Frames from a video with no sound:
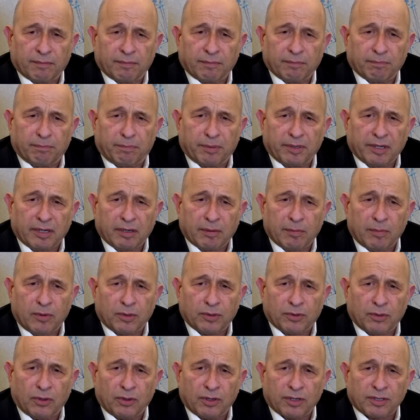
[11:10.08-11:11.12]
bring more
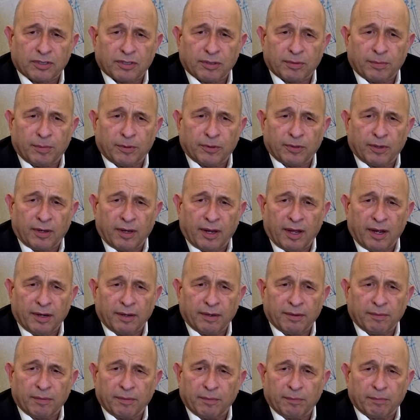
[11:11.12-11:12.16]
dollars to the bottom
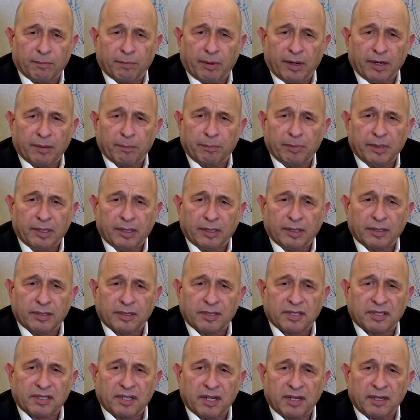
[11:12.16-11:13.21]
line by being
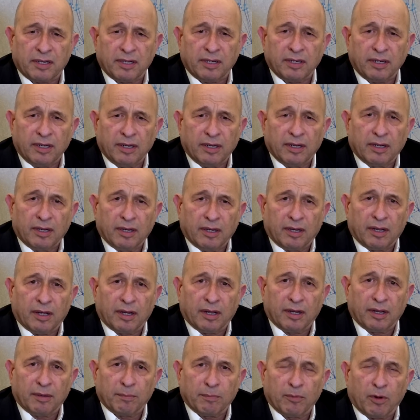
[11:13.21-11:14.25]
steady
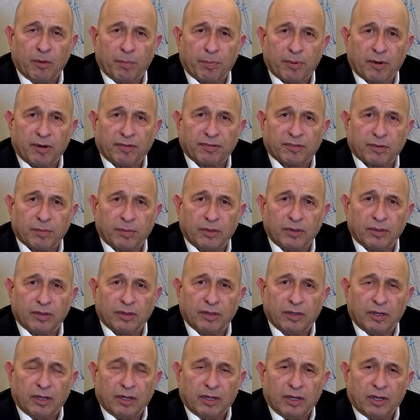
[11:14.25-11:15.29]
and more profitable.
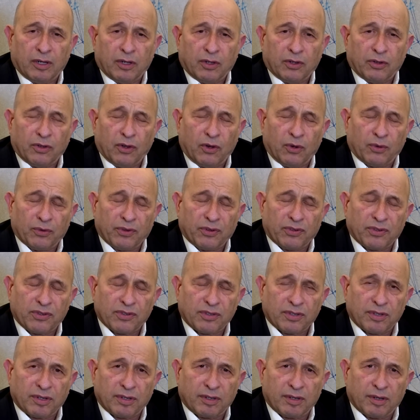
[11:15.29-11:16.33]
No, this
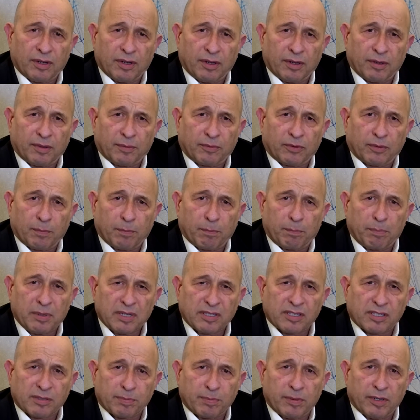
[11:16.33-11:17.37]
is a
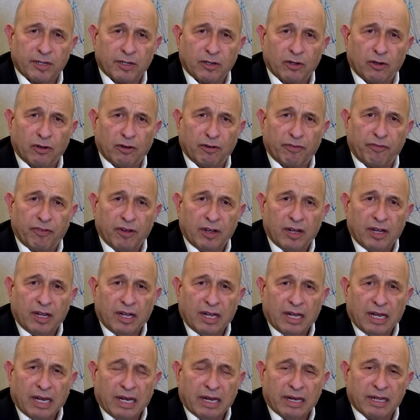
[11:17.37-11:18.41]
business plan of
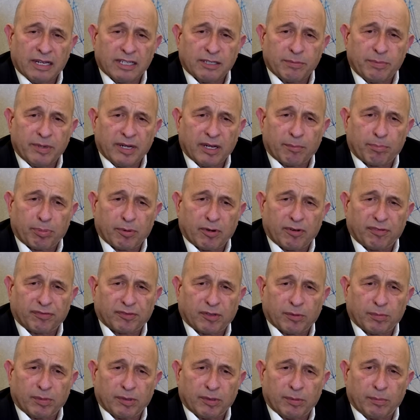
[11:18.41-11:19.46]
let's being
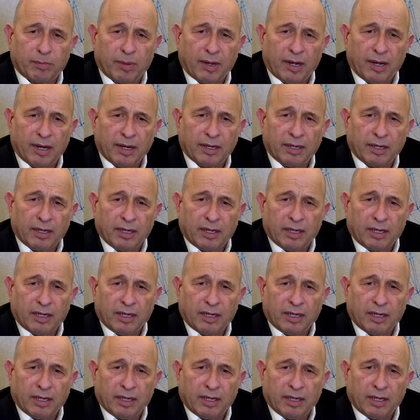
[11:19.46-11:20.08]
profitable by